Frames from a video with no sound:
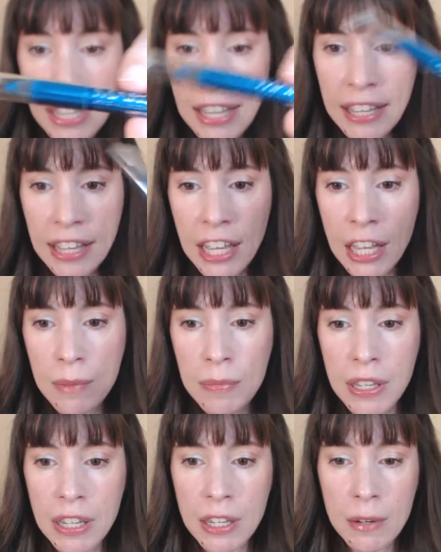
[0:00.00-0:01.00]
It
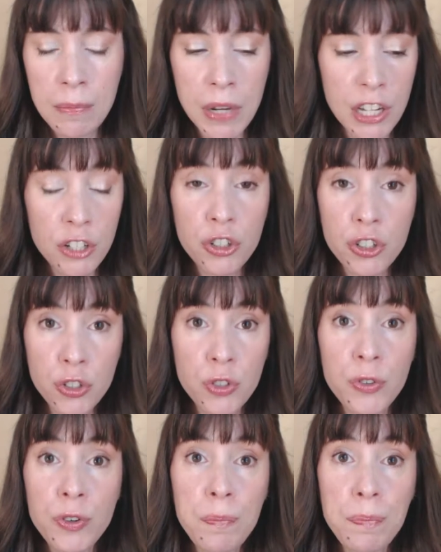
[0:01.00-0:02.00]
came in my
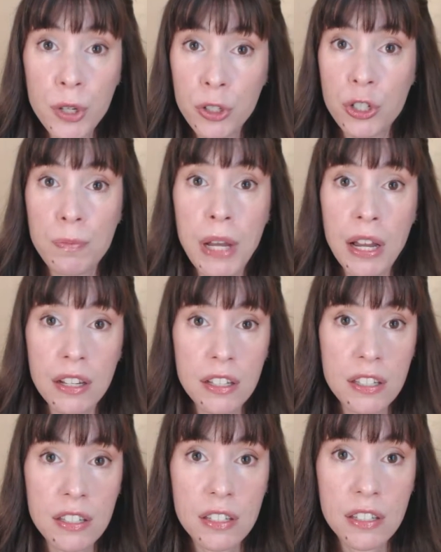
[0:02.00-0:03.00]
June
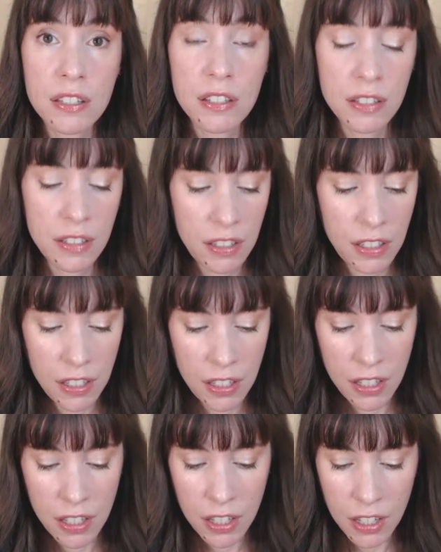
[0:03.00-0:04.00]
Birchbox.
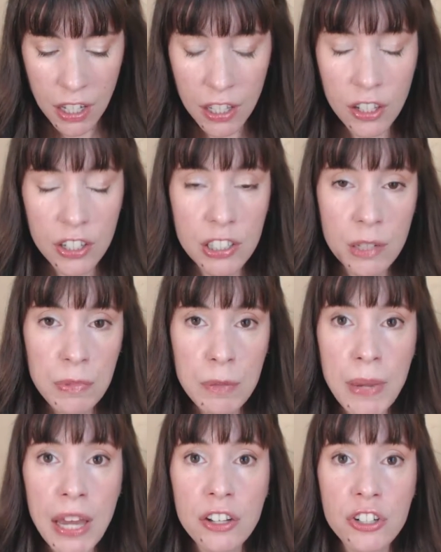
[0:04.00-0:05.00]
I looked up
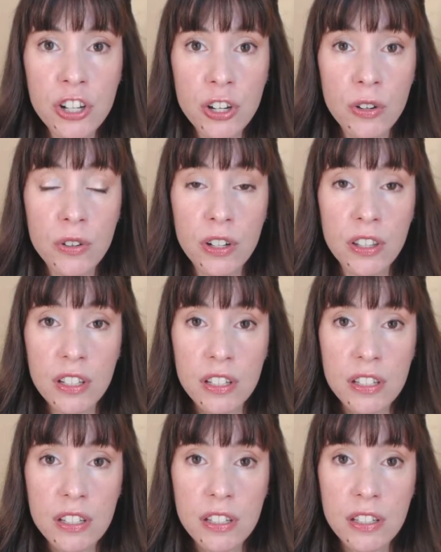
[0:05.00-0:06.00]
the batch code on
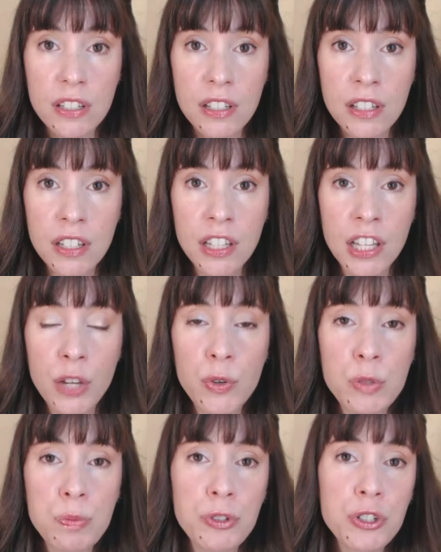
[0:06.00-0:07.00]
this. It
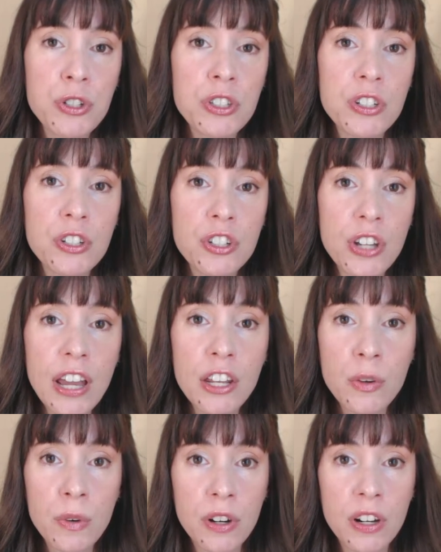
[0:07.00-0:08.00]
was produced in
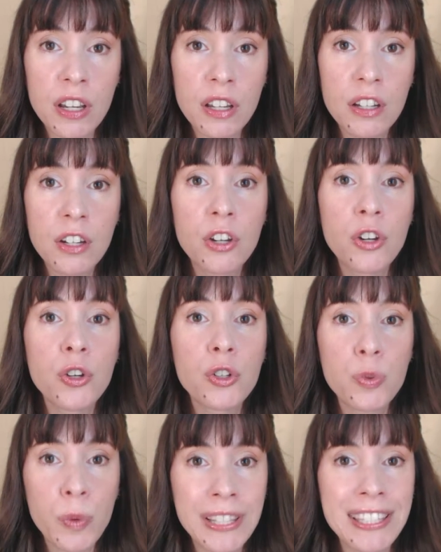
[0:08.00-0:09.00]
January
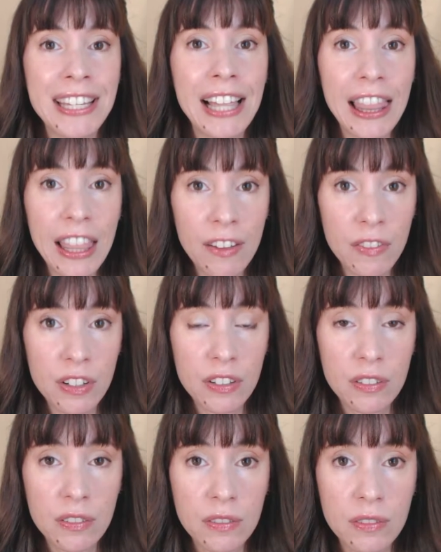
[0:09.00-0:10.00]
2011.